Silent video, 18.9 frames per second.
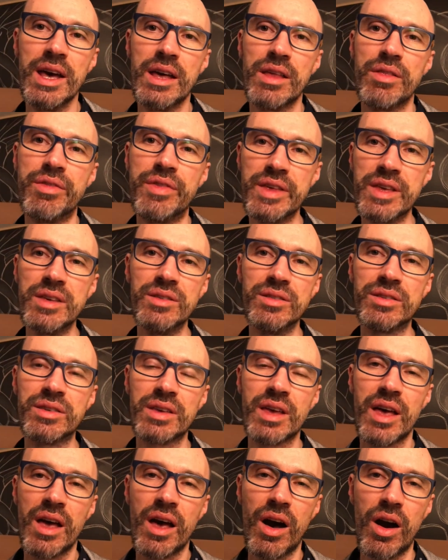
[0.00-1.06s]
these
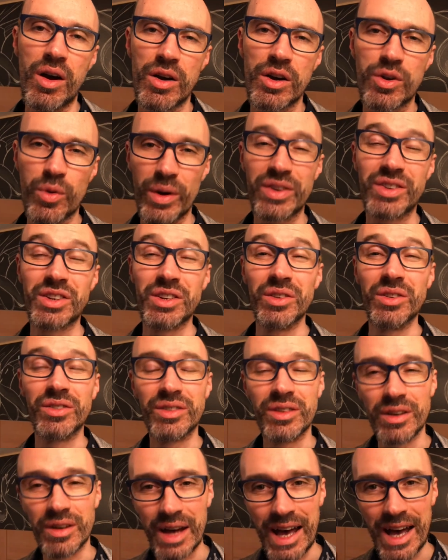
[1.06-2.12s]
are questions
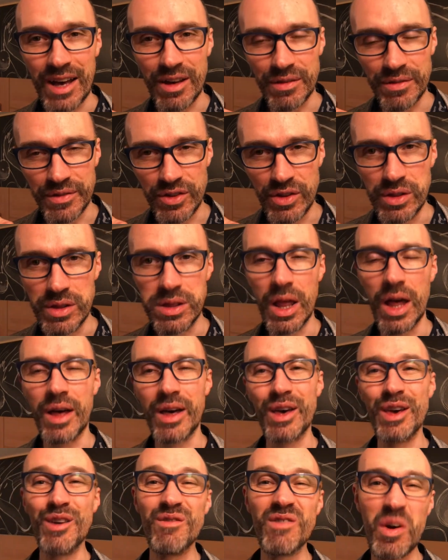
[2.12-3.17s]
that have
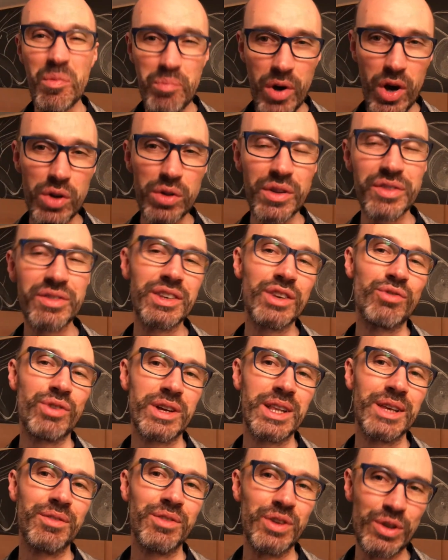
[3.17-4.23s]
live policy
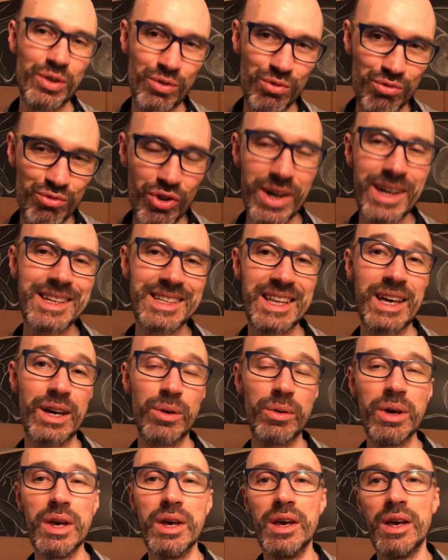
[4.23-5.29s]
relevance right now